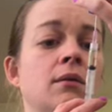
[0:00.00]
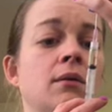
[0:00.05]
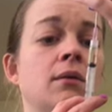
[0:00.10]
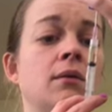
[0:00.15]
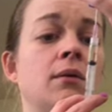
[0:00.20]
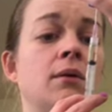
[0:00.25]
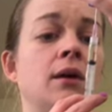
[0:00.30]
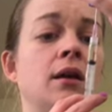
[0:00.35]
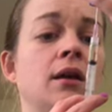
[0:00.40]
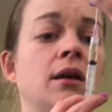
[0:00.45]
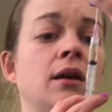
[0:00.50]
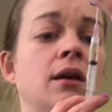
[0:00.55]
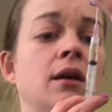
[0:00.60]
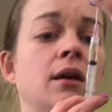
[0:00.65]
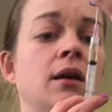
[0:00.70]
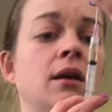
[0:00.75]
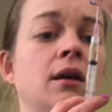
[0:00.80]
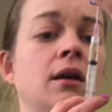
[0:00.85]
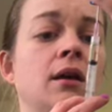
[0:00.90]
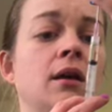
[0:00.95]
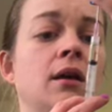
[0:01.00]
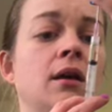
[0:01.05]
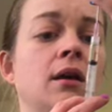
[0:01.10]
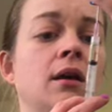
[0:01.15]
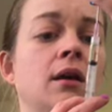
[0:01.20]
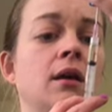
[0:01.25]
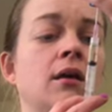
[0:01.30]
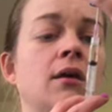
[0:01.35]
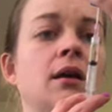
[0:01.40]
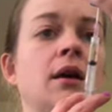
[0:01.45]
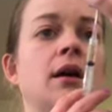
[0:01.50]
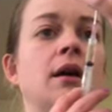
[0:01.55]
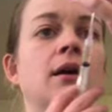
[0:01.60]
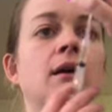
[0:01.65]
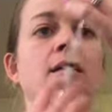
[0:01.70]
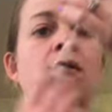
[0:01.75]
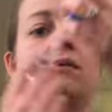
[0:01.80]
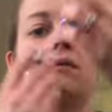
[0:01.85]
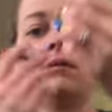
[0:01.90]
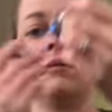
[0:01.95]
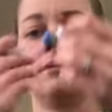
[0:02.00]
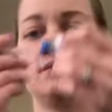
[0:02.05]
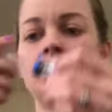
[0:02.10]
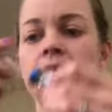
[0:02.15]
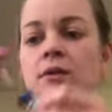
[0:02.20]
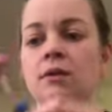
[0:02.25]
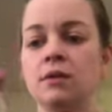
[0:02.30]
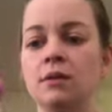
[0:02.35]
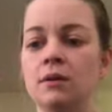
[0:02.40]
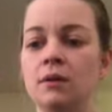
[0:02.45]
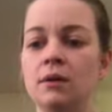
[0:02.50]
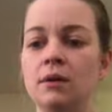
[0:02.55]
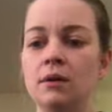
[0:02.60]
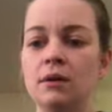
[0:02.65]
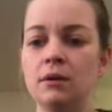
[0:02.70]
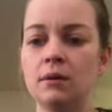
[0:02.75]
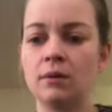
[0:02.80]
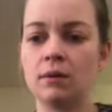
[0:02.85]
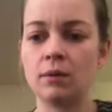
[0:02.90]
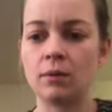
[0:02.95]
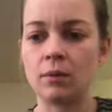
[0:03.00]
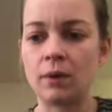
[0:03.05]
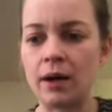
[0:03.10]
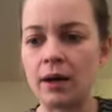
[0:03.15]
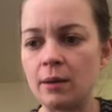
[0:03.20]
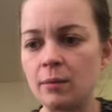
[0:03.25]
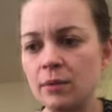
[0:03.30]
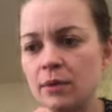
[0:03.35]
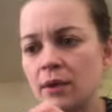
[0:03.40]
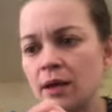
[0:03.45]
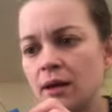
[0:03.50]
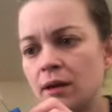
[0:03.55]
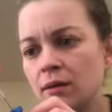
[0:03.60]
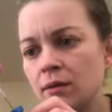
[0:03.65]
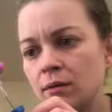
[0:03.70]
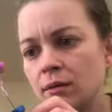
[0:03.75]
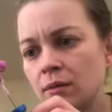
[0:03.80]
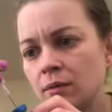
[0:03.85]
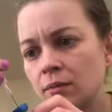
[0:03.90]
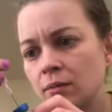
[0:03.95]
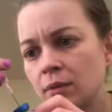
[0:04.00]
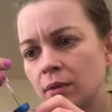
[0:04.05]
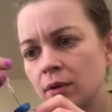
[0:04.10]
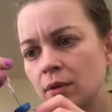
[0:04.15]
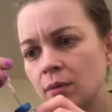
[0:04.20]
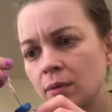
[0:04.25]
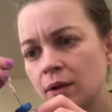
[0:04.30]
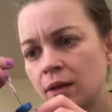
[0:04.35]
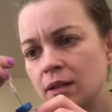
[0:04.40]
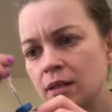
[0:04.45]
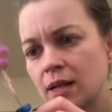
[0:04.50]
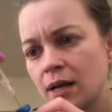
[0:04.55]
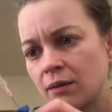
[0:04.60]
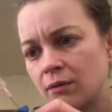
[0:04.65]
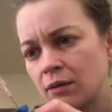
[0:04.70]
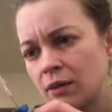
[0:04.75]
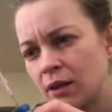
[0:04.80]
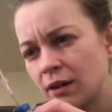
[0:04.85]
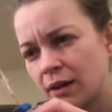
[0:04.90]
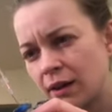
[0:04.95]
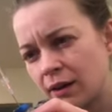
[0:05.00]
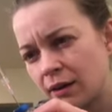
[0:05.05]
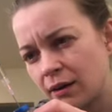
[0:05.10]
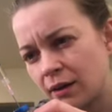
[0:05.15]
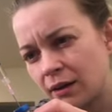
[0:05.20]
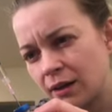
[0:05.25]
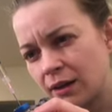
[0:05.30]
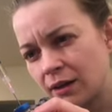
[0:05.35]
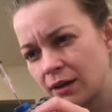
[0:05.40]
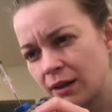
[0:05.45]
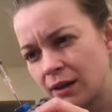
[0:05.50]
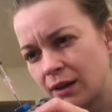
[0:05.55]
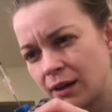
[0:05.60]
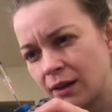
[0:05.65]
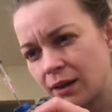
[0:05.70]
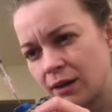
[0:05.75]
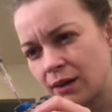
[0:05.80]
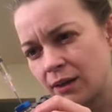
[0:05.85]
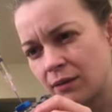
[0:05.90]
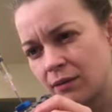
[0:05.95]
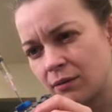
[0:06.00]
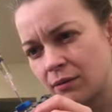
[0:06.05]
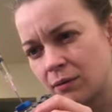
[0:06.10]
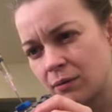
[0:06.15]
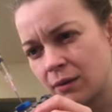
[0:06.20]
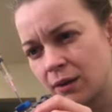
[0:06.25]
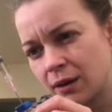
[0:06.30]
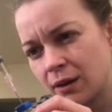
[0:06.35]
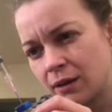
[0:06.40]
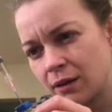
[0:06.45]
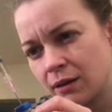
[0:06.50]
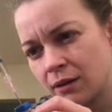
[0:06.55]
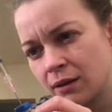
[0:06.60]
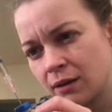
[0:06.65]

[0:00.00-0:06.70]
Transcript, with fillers: Alrighty. Oh, okay. Yeah. I don't know why, but that really wanted to have a lot of air in it tonight. I don't know why.